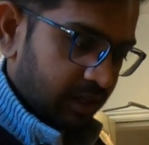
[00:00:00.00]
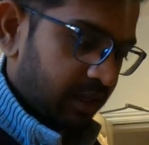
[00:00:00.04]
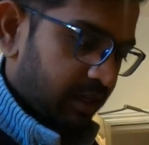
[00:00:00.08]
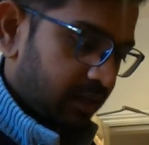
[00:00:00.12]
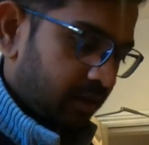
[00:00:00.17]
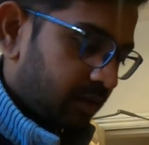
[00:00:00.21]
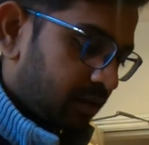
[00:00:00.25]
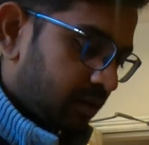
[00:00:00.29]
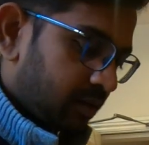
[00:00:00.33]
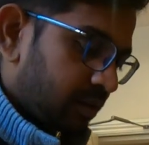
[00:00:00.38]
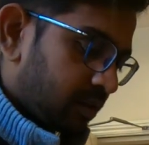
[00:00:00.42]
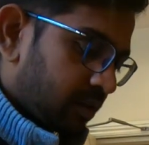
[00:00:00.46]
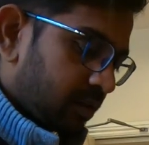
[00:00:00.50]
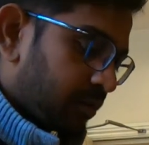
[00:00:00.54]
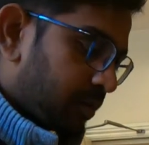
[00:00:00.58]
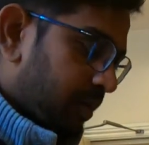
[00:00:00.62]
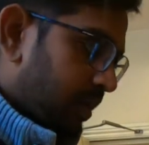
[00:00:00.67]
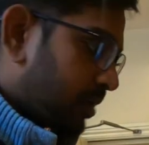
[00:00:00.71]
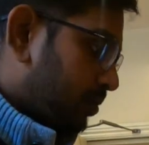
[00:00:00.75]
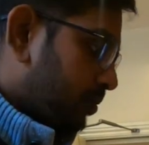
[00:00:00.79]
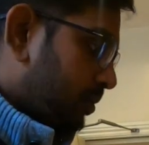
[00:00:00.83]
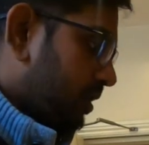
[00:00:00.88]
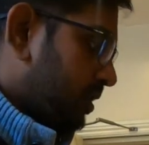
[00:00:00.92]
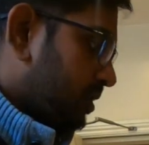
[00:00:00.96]
Yeah, the
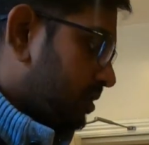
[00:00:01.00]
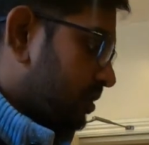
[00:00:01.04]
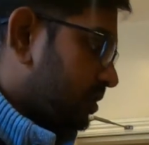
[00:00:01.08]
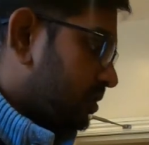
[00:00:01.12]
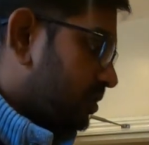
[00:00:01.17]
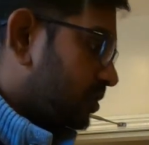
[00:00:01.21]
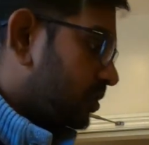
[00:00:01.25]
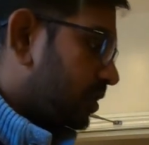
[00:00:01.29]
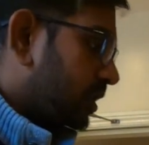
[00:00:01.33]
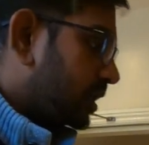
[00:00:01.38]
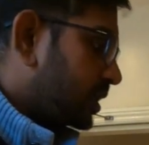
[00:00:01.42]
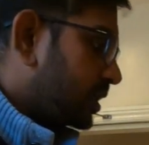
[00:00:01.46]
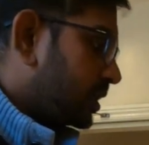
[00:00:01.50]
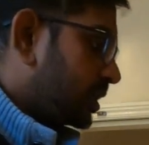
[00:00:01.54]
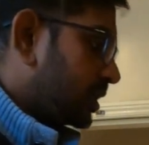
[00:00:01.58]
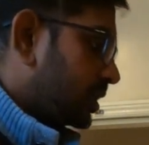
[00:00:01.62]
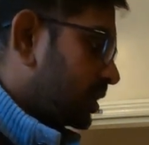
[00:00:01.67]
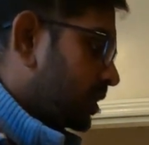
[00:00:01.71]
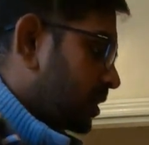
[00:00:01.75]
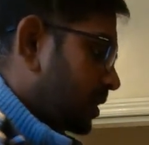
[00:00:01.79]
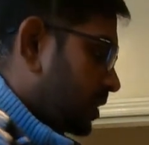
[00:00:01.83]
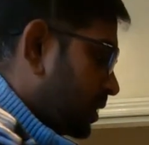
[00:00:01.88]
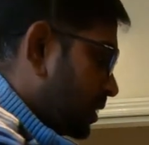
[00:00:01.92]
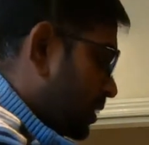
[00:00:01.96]
baked beans is
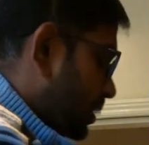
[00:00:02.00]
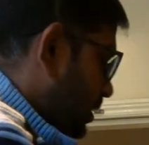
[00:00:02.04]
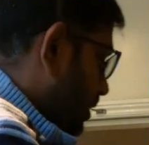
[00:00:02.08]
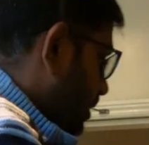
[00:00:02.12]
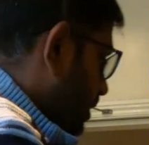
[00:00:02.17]
ready.